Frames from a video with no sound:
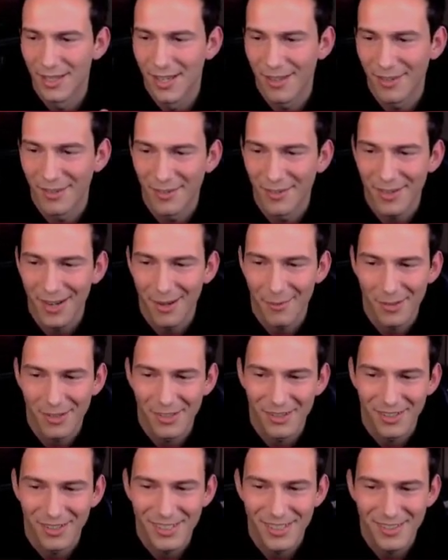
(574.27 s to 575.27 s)
what up,
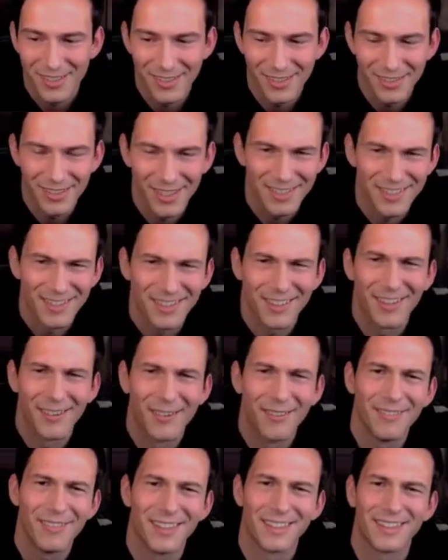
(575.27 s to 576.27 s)
Crooks, dude? Let's go,
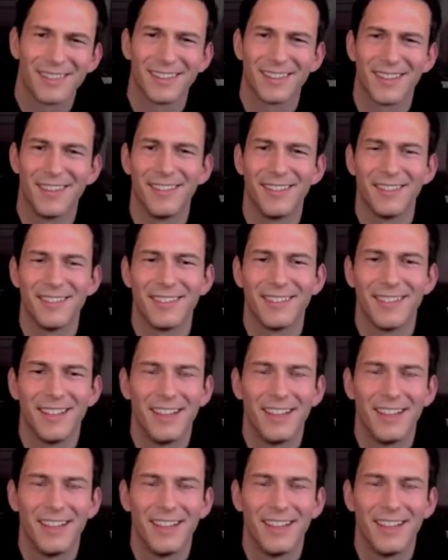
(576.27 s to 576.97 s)
dude.